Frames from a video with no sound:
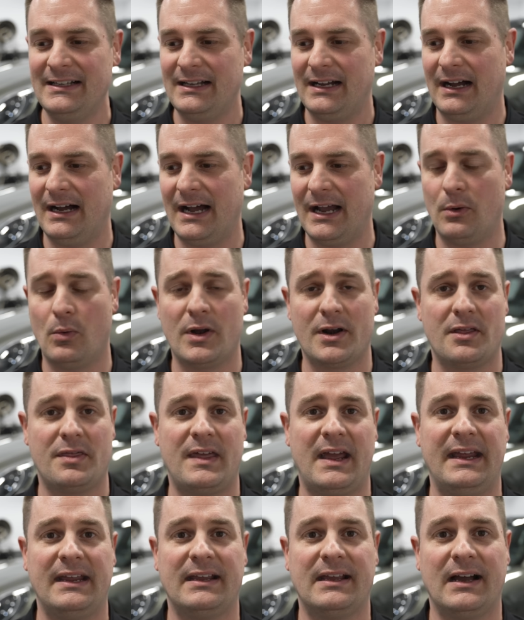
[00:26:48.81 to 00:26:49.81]
I want to
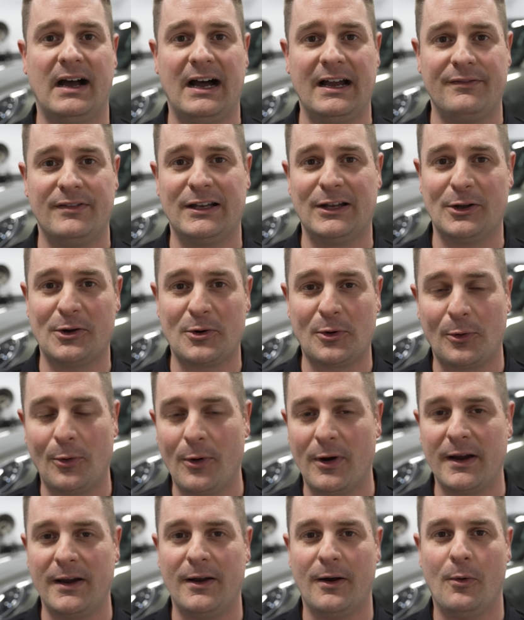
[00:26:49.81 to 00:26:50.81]
thank Ivan
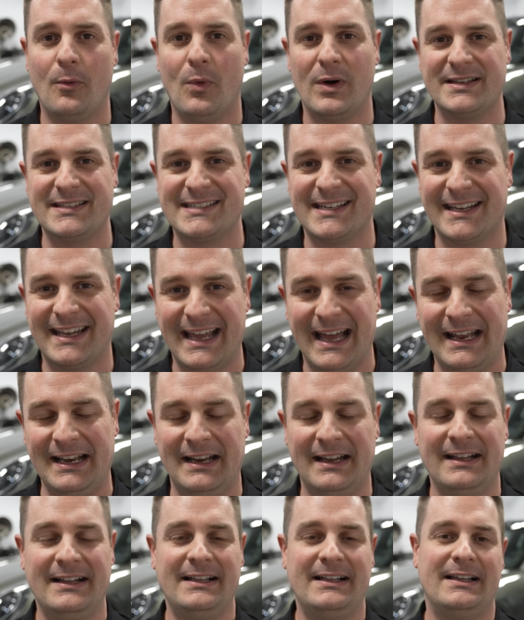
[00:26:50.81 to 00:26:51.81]
LaCroix once
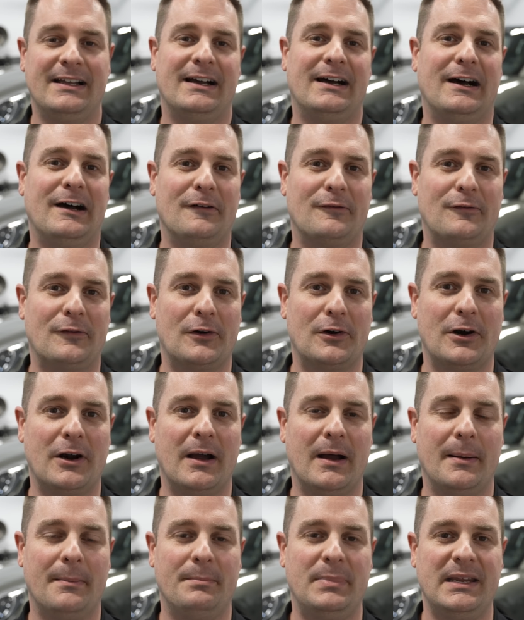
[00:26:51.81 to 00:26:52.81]
again
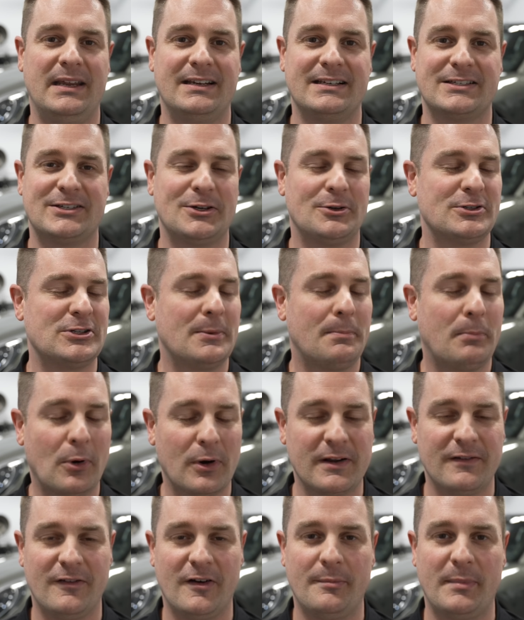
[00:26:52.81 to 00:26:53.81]
for being so
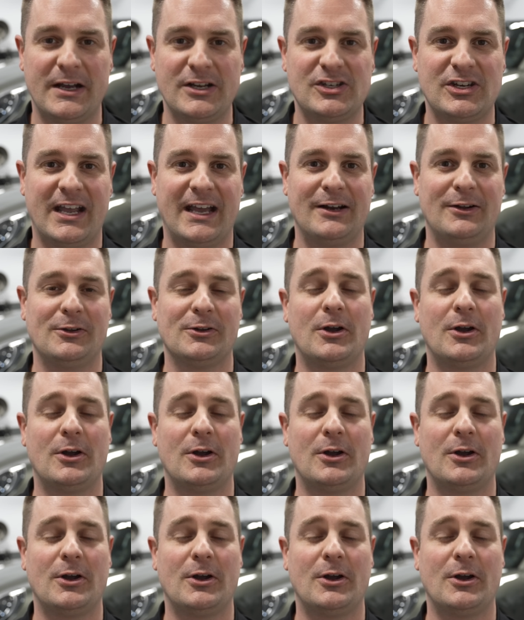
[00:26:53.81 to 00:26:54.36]
supportive of my channel.